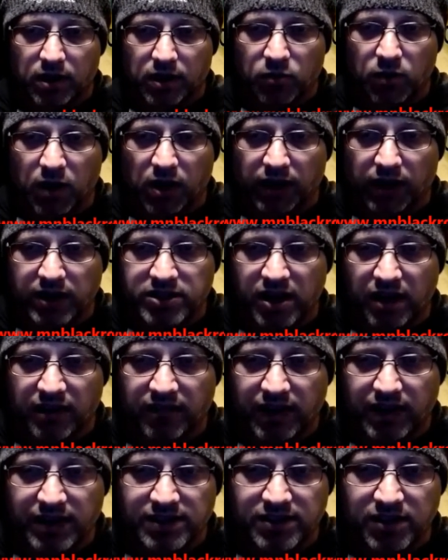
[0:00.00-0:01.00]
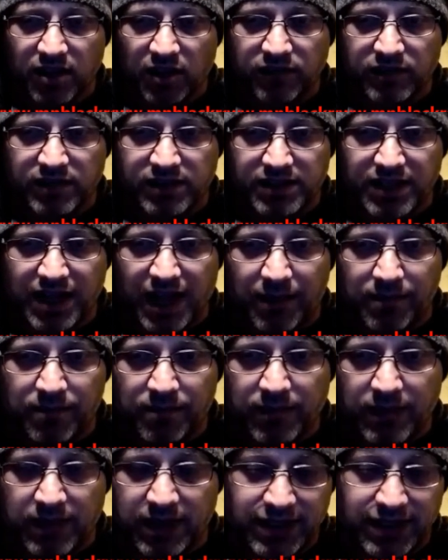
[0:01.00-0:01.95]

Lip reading: And while HIV itself is not,